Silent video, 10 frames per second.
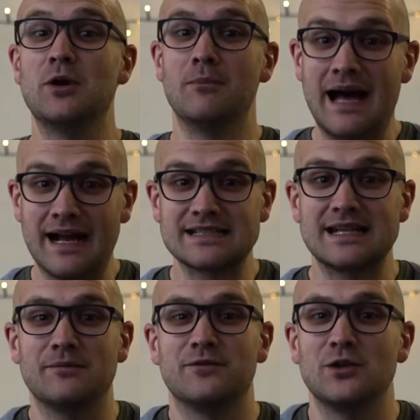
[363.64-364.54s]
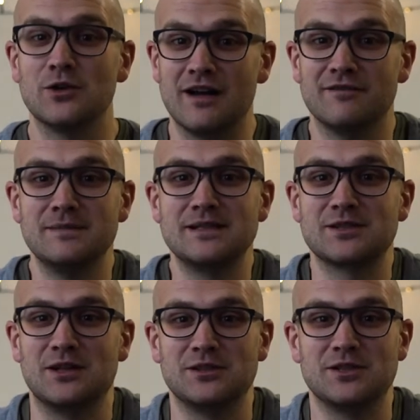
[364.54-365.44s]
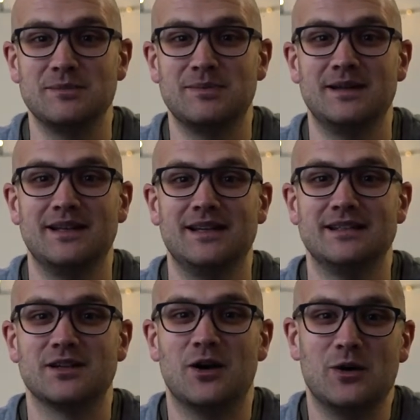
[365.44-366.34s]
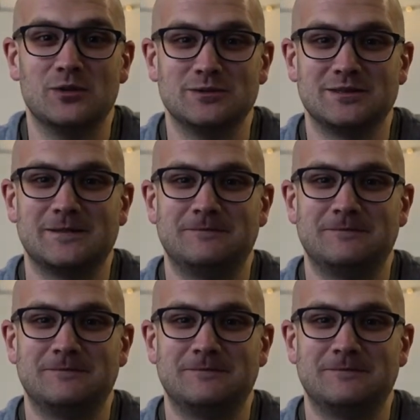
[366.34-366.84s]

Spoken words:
your marks up for your government scholarship to hold.